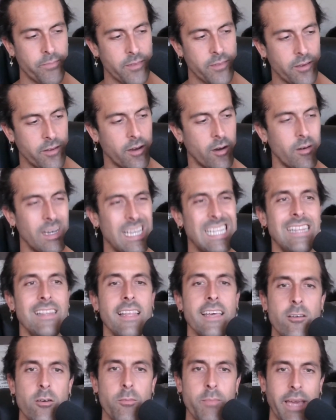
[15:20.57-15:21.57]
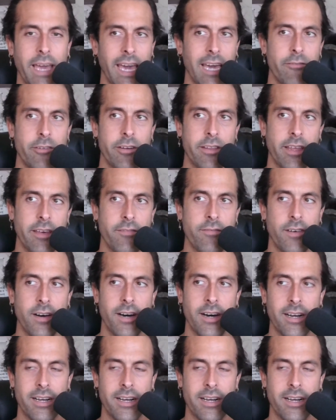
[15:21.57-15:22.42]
illegal behavior they've